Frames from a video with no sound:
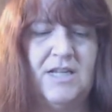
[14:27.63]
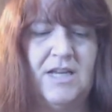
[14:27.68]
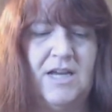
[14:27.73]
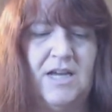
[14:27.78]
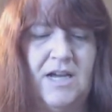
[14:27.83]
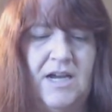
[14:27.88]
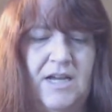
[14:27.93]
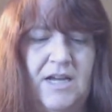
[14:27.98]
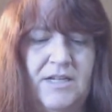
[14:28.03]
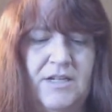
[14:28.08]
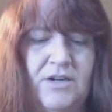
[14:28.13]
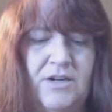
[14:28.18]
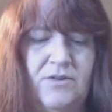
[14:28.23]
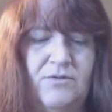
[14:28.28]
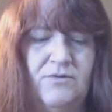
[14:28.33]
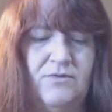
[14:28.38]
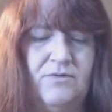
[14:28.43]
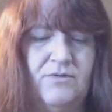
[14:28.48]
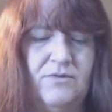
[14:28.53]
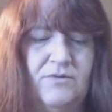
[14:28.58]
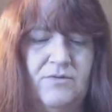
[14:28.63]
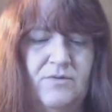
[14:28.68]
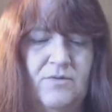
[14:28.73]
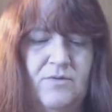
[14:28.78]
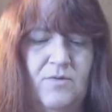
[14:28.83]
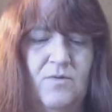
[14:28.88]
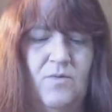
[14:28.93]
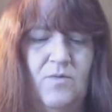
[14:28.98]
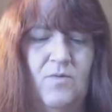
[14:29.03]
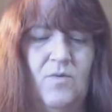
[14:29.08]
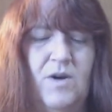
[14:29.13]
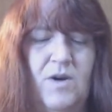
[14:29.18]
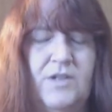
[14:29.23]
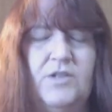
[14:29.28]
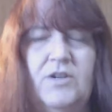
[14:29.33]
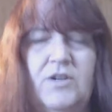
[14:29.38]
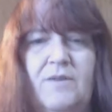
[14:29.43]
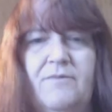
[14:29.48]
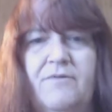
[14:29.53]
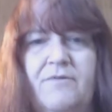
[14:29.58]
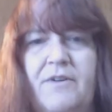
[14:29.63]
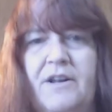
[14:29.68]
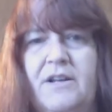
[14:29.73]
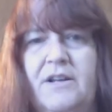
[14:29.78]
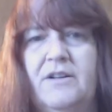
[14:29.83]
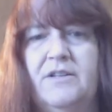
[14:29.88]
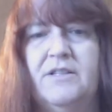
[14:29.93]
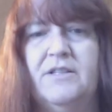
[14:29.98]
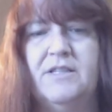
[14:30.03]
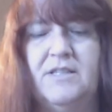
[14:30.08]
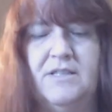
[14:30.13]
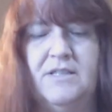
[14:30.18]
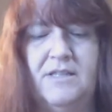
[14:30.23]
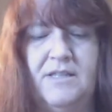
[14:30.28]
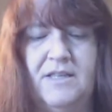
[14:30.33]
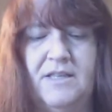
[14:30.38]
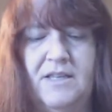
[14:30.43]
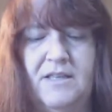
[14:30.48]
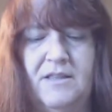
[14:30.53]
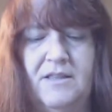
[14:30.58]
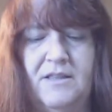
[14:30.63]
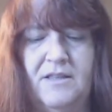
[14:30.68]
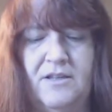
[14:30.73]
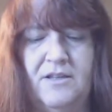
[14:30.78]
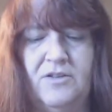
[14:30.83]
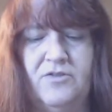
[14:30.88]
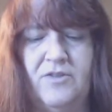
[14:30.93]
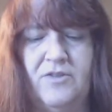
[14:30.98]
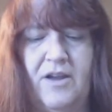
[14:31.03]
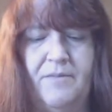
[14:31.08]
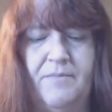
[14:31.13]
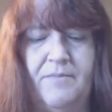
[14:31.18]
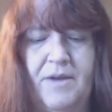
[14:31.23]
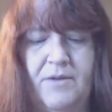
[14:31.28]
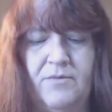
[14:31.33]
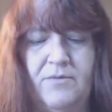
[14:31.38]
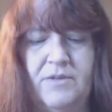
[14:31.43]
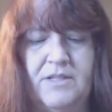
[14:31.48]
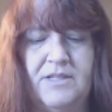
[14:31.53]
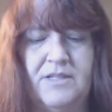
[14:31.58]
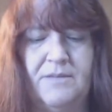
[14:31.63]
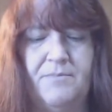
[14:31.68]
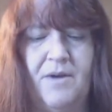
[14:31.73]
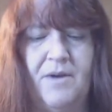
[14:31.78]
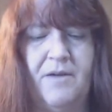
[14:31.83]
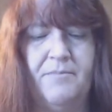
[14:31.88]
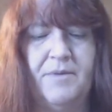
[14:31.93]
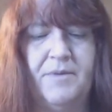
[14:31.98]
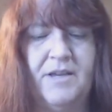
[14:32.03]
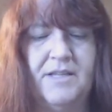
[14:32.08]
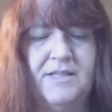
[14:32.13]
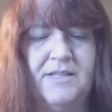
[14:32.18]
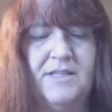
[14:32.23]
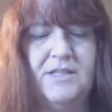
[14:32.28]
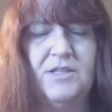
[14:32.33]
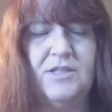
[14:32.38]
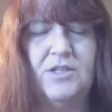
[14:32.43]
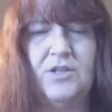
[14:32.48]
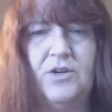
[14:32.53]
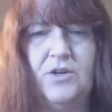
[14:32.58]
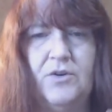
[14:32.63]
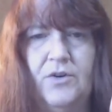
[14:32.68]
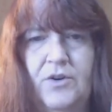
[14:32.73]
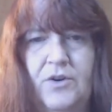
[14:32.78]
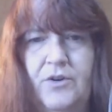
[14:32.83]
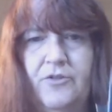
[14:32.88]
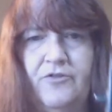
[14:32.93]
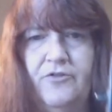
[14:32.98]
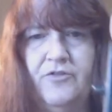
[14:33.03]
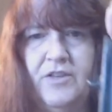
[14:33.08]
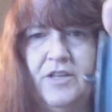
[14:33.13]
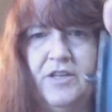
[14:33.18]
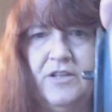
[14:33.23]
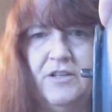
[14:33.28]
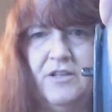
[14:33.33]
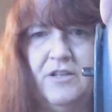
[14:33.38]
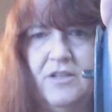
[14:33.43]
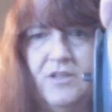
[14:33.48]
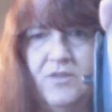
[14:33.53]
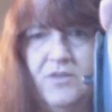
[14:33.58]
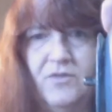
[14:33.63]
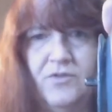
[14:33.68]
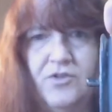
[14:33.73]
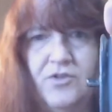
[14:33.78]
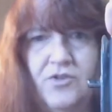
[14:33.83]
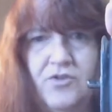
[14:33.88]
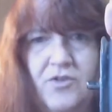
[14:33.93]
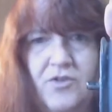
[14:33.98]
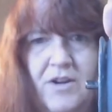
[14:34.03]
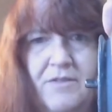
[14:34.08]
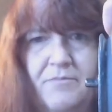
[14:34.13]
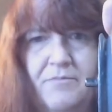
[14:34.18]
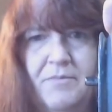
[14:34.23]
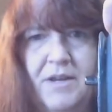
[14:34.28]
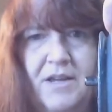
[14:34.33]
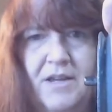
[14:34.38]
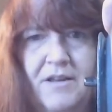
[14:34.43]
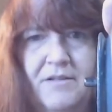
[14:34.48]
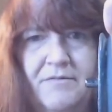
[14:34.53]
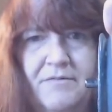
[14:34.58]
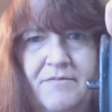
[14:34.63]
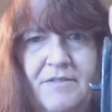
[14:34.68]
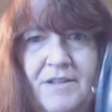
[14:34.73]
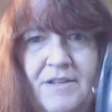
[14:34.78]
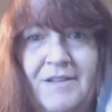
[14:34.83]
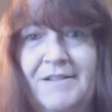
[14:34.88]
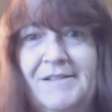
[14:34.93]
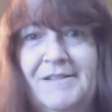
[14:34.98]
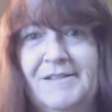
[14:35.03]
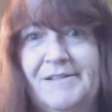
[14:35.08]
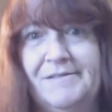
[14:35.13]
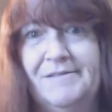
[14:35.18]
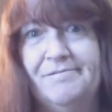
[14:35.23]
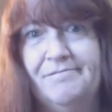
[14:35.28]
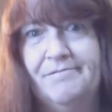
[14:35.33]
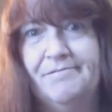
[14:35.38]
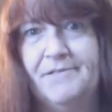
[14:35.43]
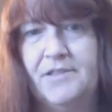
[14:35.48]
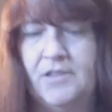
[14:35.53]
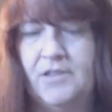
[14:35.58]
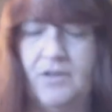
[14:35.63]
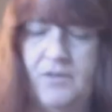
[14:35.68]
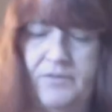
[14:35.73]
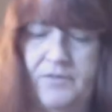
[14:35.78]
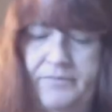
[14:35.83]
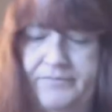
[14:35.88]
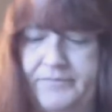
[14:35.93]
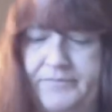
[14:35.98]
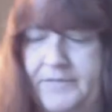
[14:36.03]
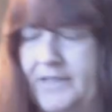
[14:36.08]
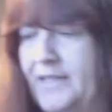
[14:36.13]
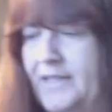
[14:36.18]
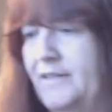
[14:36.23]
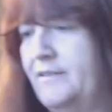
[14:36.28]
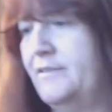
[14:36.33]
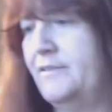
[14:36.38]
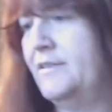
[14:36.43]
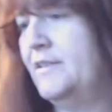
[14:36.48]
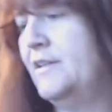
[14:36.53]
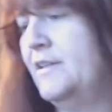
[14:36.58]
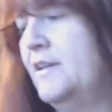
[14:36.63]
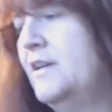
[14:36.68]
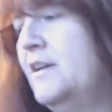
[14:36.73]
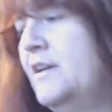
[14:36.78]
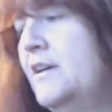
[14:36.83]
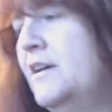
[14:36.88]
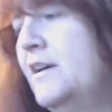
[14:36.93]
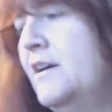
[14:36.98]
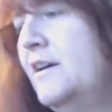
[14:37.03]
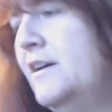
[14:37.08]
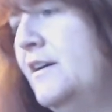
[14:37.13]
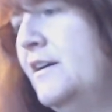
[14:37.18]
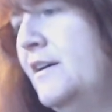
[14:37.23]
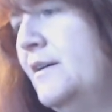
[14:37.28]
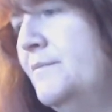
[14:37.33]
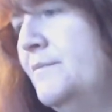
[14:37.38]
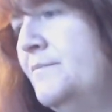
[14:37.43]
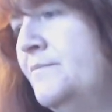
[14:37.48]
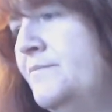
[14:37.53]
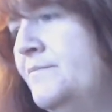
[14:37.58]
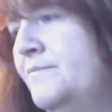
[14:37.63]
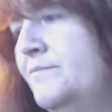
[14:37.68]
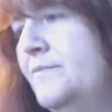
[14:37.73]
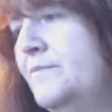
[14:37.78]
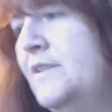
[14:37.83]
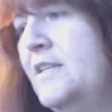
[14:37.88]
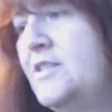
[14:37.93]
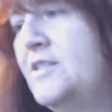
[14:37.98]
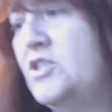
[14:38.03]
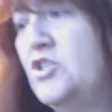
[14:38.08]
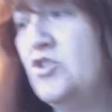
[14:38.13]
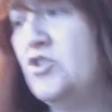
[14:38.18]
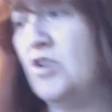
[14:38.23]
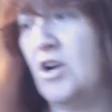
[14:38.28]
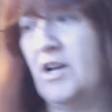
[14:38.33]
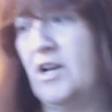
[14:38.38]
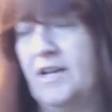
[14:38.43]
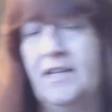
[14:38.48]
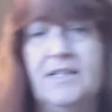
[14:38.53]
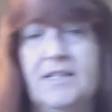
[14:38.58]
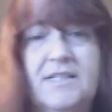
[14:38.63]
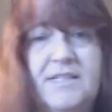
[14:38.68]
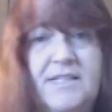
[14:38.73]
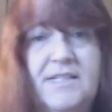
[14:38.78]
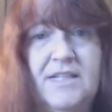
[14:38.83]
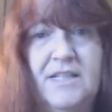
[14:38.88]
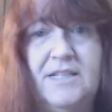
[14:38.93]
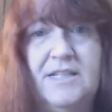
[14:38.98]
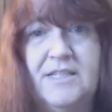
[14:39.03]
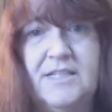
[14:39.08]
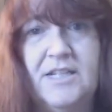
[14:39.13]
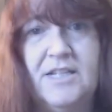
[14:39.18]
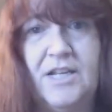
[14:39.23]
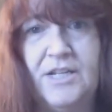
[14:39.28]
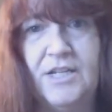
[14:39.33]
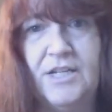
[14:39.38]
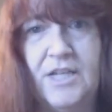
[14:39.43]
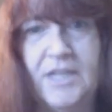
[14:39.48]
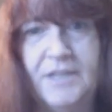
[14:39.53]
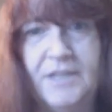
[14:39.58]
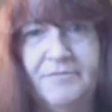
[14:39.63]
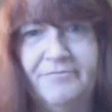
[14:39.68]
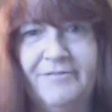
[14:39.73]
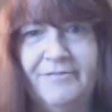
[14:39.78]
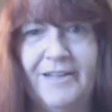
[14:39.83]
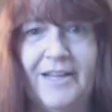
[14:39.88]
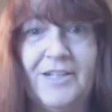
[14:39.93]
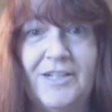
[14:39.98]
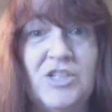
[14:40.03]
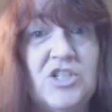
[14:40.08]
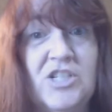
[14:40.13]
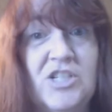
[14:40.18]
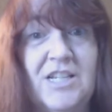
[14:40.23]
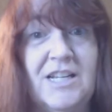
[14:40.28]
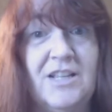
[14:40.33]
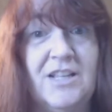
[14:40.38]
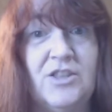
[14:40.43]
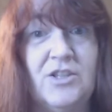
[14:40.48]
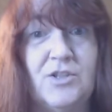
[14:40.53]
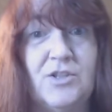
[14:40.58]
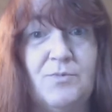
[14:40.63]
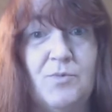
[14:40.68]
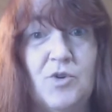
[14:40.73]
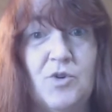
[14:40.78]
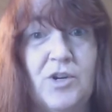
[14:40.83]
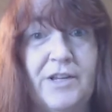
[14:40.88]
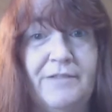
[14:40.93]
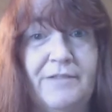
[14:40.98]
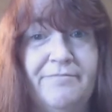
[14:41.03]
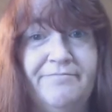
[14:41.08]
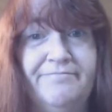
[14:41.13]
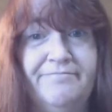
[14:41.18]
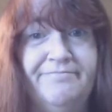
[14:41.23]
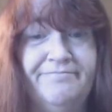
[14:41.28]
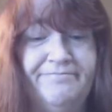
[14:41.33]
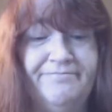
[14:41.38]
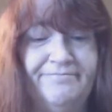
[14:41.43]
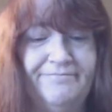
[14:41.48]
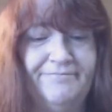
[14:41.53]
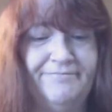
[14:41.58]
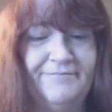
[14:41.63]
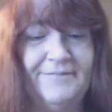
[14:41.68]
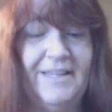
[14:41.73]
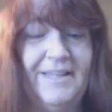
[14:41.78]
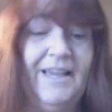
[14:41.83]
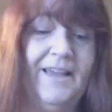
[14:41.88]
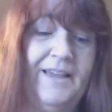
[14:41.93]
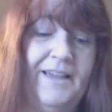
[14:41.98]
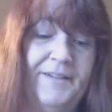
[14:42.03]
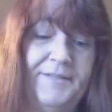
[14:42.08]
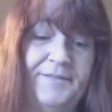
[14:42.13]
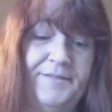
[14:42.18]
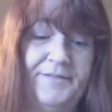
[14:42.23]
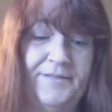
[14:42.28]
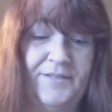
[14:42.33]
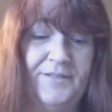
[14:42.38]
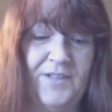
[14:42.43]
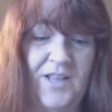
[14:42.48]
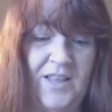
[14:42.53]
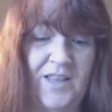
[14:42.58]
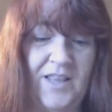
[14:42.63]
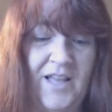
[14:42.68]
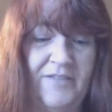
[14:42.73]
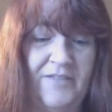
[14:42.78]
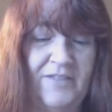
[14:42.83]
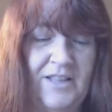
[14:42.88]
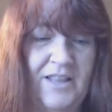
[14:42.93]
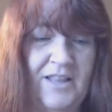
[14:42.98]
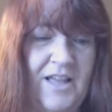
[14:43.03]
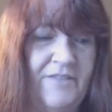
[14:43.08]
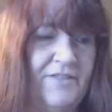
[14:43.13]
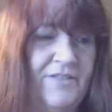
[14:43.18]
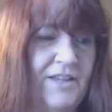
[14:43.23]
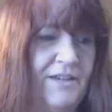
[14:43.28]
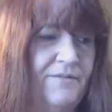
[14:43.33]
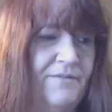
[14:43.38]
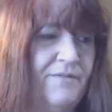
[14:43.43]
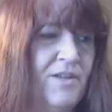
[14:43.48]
I don't want to. I'm afraid it'll the, the drive band would slip off because this is a groove that can hold your drive band. So, yeah. Um, it's drying still. It's not done. I just did it this morning. Yeah, Lovely, lovely.